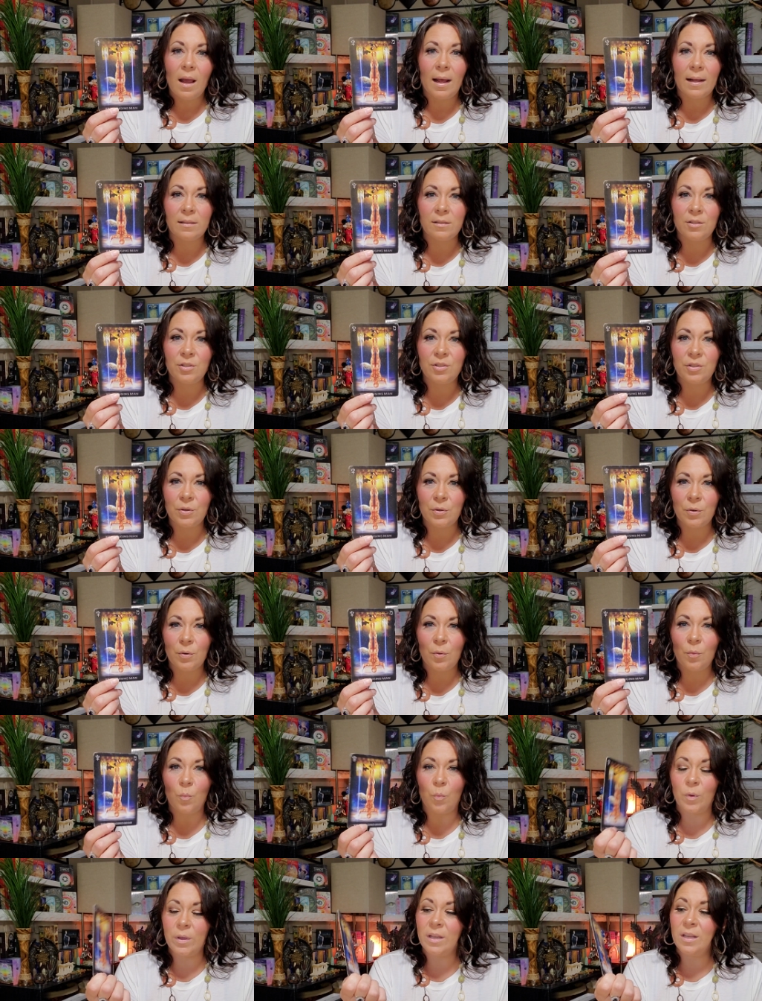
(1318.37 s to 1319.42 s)
And so
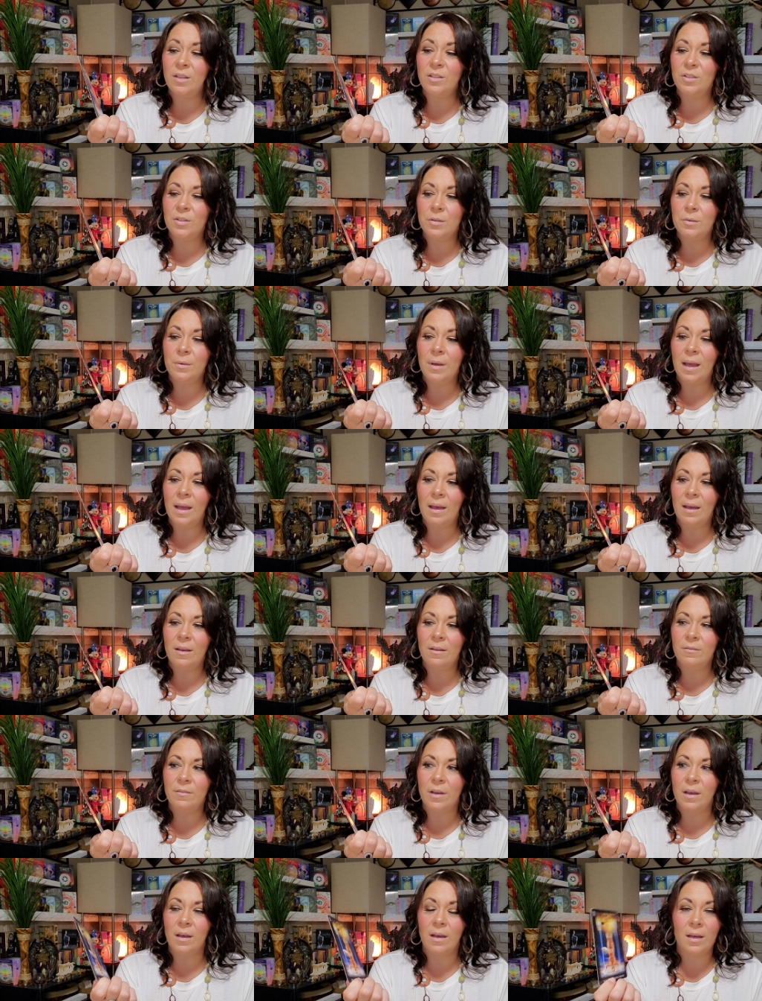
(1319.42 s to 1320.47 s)
we do
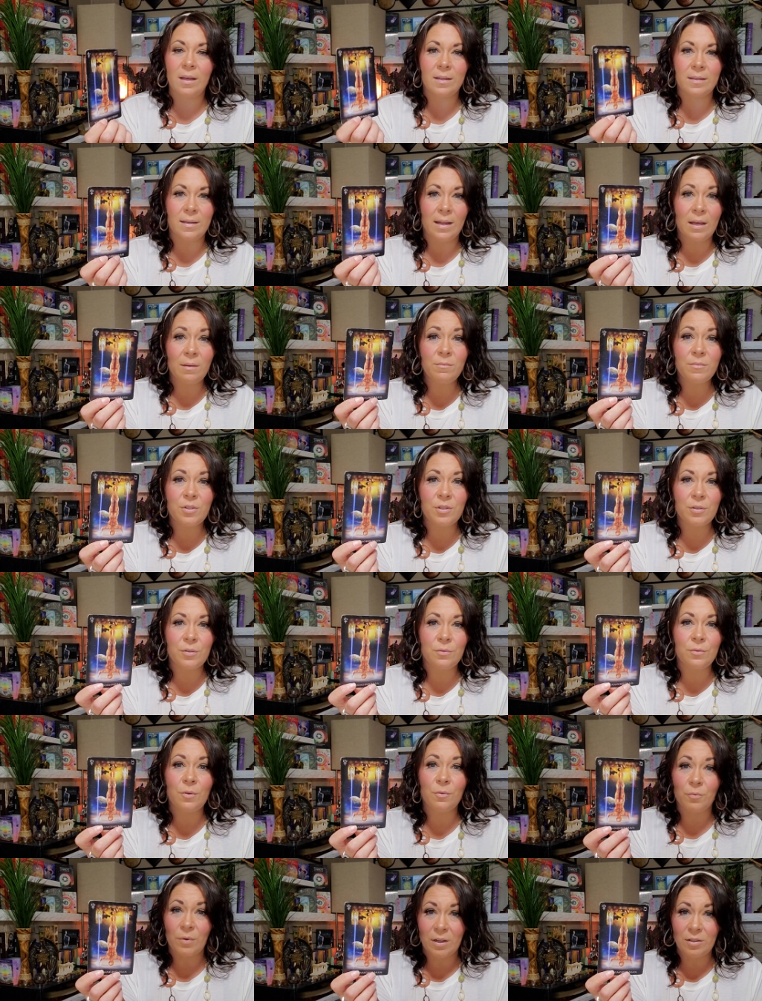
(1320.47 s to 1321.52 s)
have uh,
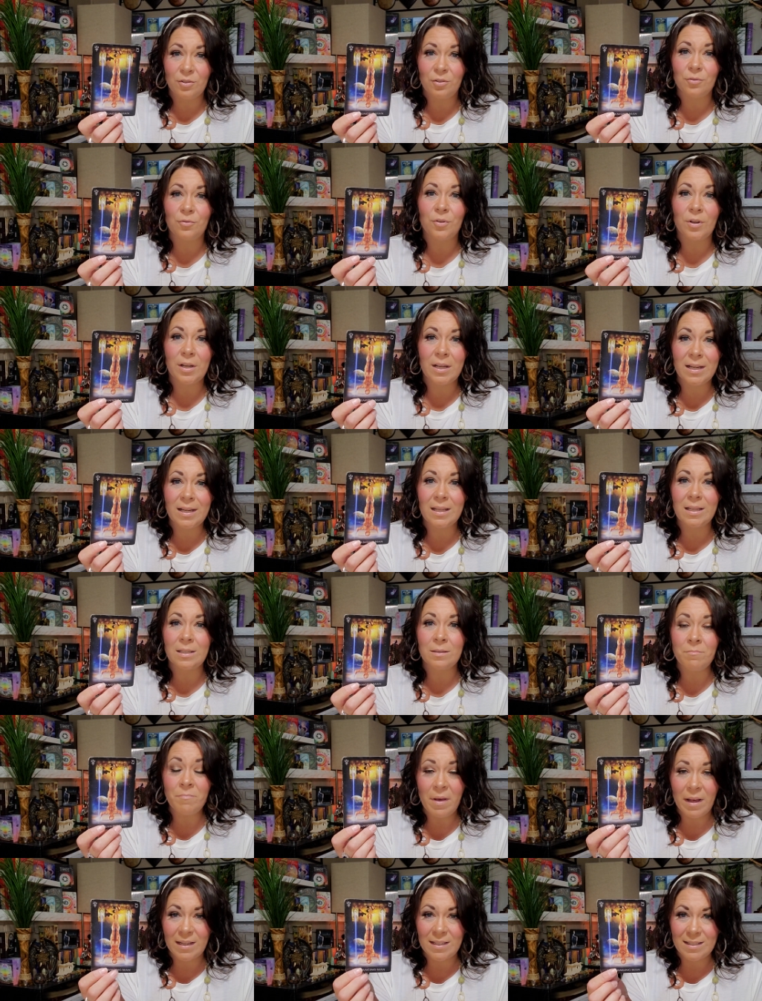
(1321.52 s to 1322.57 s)
Neptune retrograde in
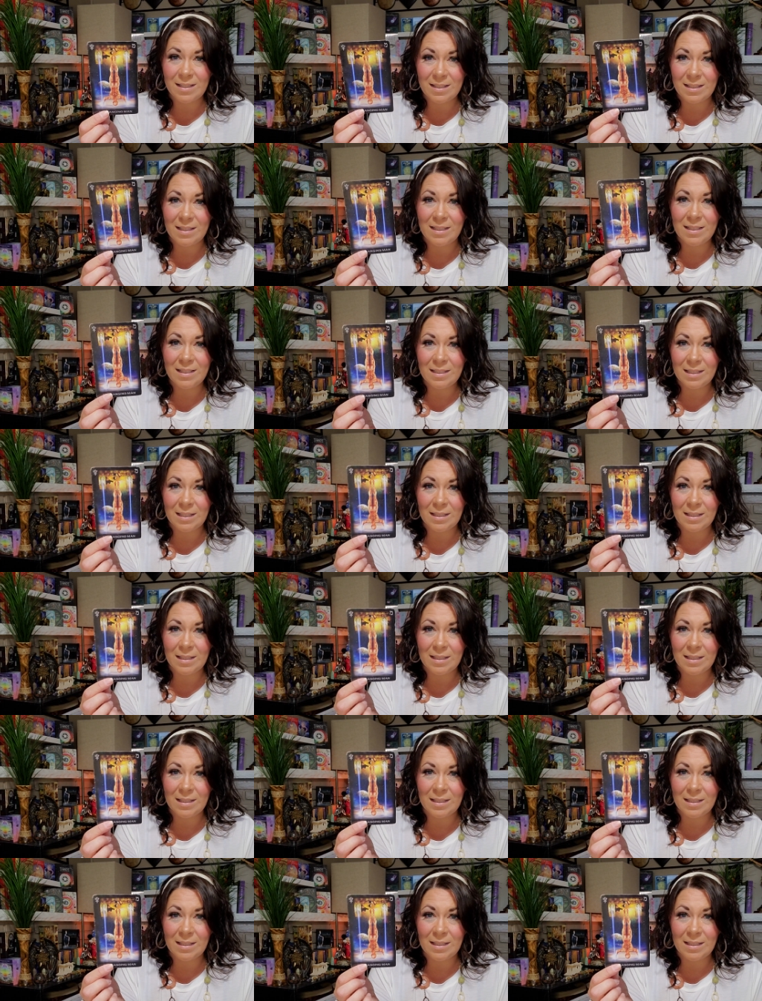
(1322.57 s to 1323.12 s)
Pisces,